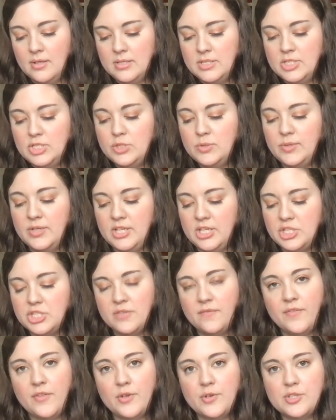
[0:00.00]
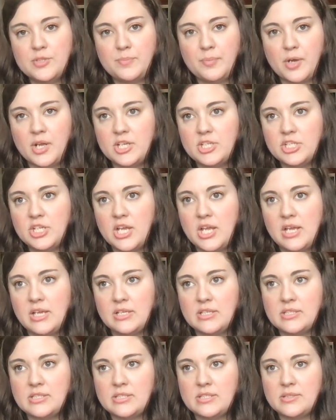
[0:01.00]
to each of those
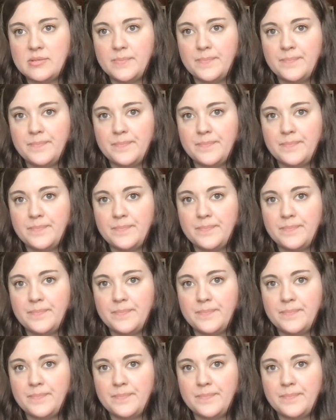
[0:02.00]
projects,